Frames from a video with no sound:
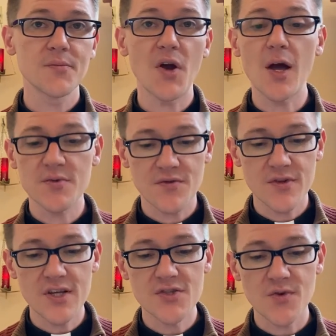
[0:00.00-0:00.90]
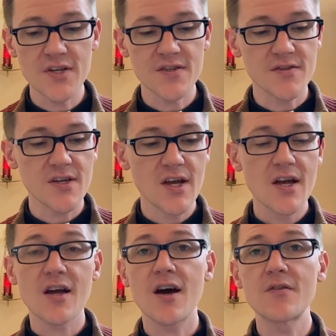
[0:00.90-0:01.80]
Perhaps for these reasons,
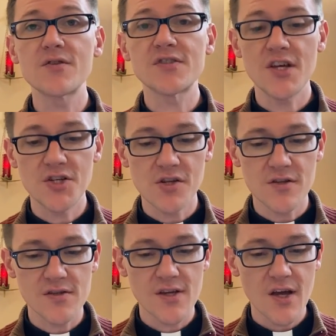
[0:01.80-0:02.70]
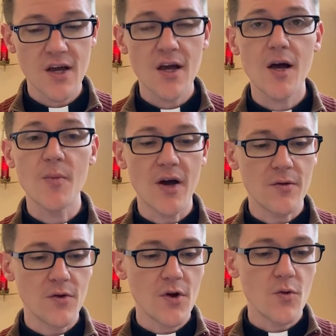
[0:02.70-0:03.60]
conversations
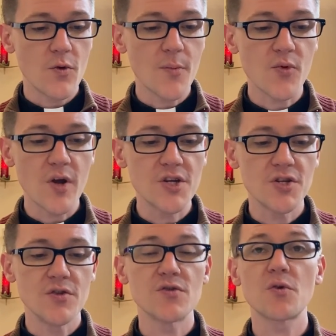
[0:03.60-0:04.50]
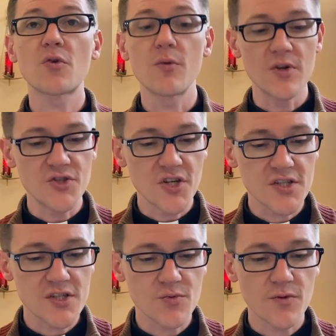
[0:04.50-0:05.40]
about reparations or criminal
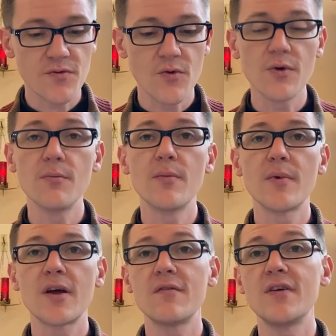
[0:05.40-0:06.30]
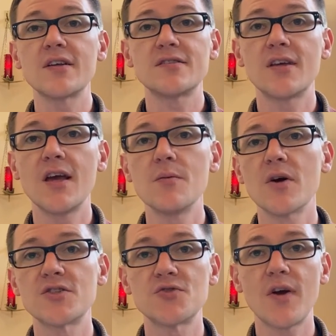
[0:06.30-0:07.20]
justice reform have yet to gain
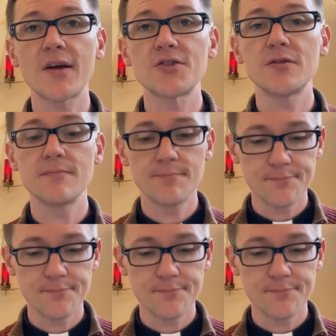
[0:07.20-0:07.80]
much traction